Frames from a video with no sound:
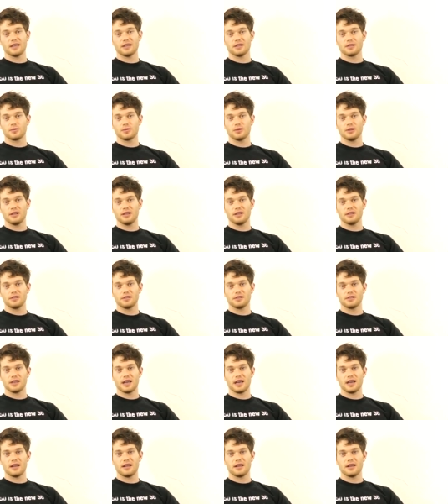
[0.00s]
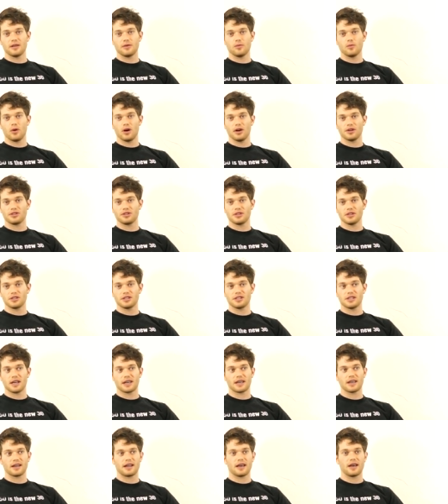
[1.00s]
it. It's really entertaining. Watch it,
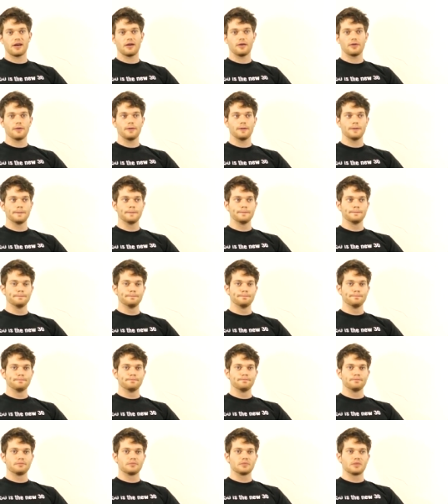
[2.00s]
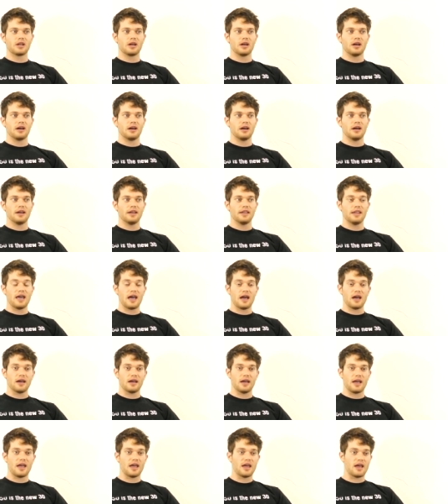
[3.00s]
check it out. Uh,
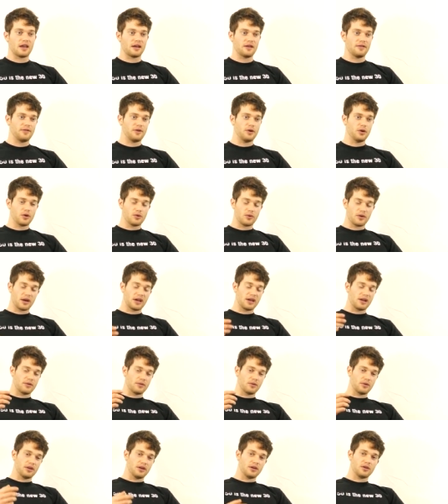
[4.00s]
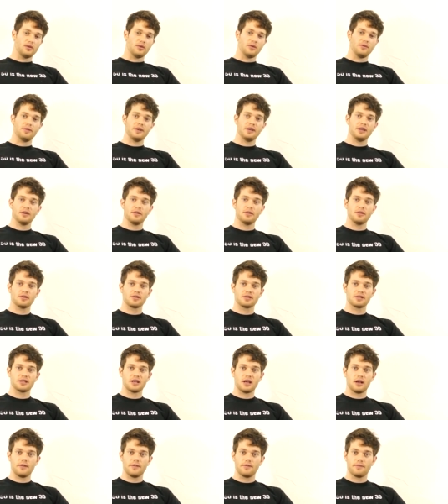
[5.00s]
yeah, and if you create a really cool video
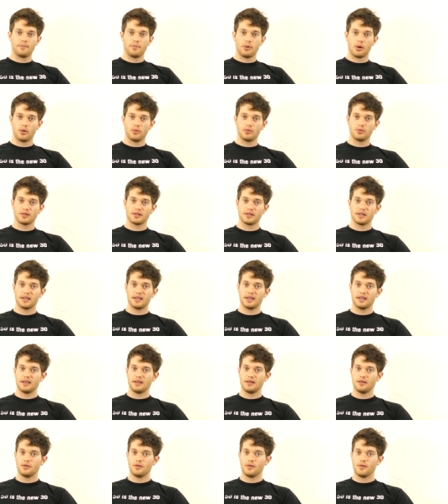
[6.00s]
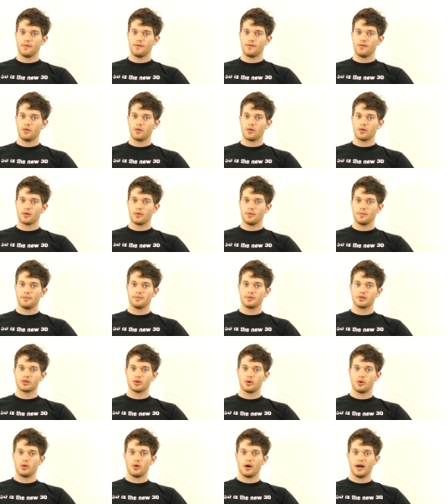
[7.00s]
yourself, post it into the forum
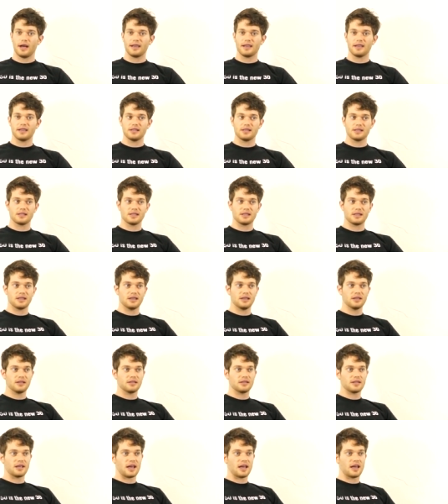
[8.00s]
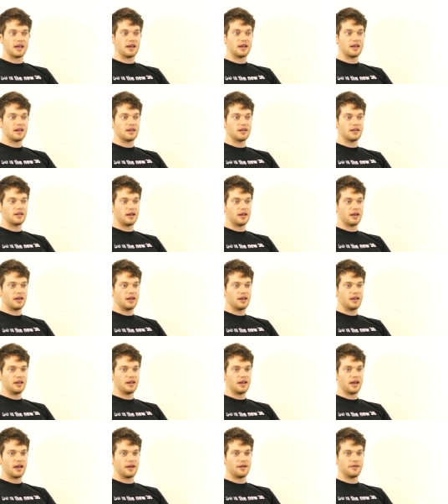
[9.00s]
so I can see it and
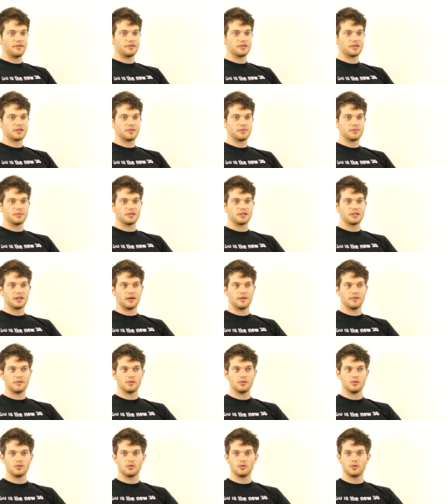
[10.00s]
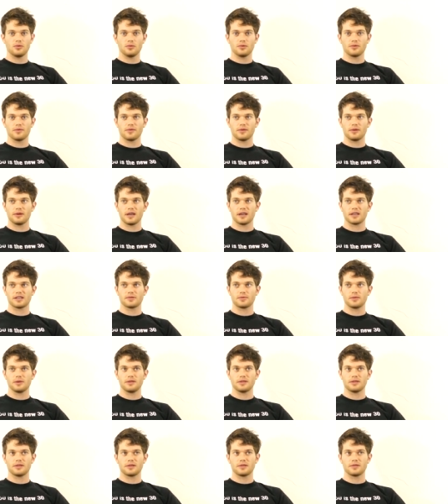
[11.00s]
I have some stuff to choose for next
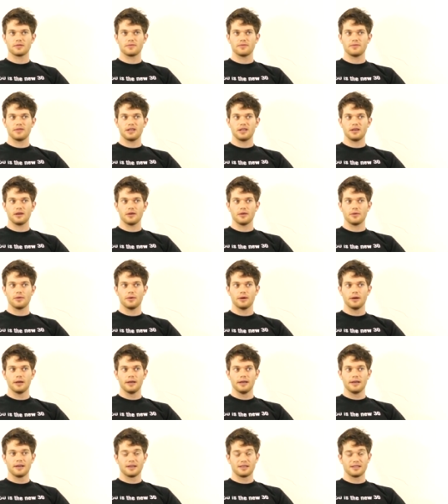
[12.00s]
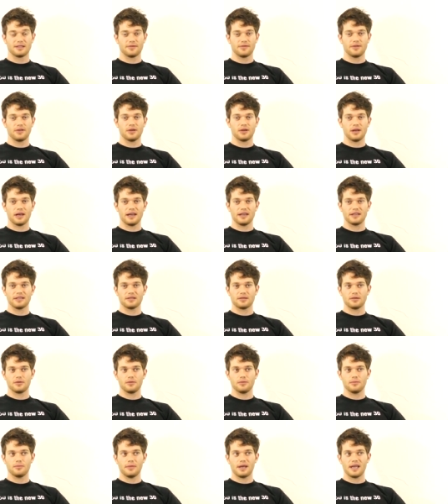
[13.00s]
week's video. Because if you guys
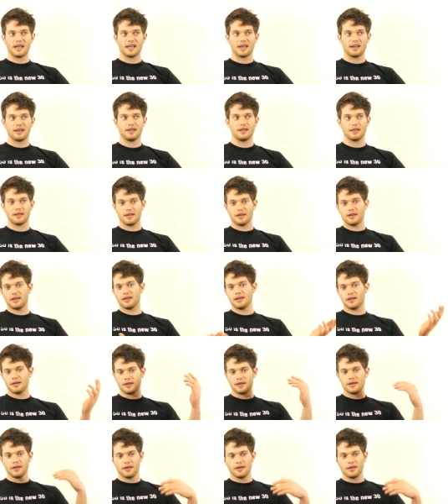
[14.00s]
don't make anything,